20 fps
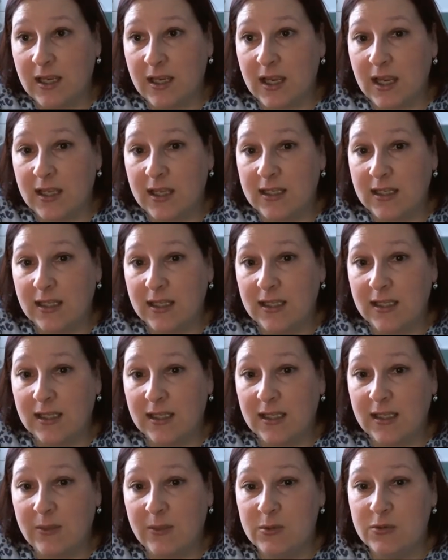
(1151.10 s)
And then
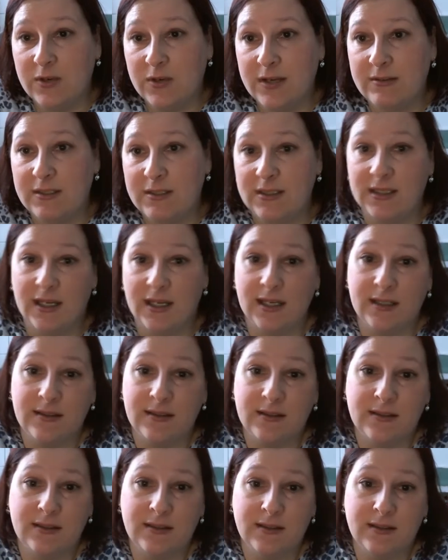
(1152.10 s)
he was around his
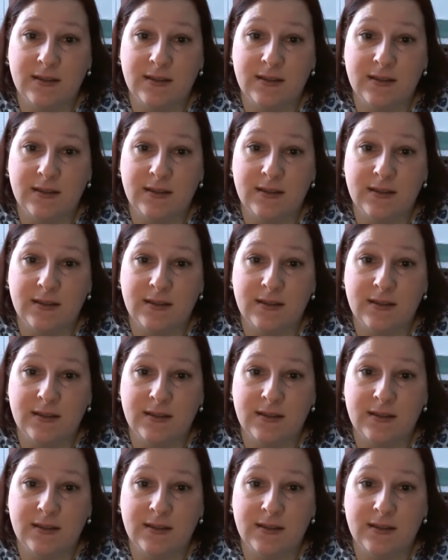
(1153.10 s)
dad's,